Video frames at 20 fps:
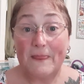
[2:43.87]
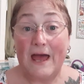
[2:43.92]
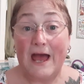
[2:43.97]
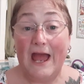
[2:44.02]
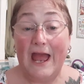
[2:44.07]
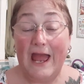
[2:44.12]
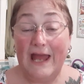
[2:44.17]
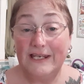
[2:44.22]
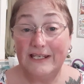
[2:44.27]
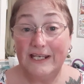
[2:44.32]
I
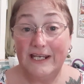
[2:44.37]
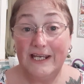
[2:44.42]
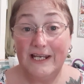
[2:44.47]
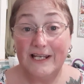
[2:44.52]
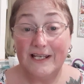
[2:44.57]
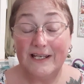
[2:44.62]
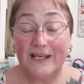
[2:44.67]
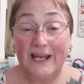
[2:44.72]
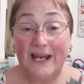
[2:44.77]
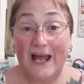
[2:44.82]
had to
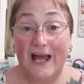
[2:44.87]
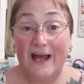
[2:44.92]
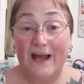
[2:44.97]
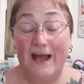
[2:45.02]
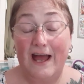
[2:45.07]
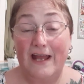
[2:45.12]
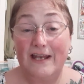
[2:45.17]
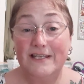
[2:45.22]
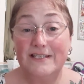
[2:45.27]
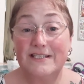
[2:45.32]
get it, and
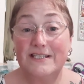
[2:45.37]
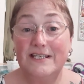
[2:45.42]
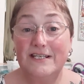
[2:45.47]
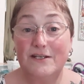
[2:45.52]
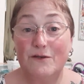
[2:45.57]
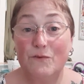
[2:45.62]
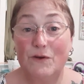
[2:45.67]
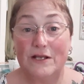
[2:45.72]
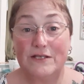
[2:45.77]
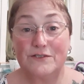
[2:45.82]
I just
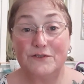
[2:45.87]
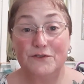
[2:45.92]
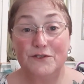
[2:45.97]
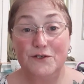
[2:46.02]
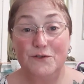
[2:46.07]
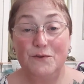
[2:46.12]
didn't know what I was going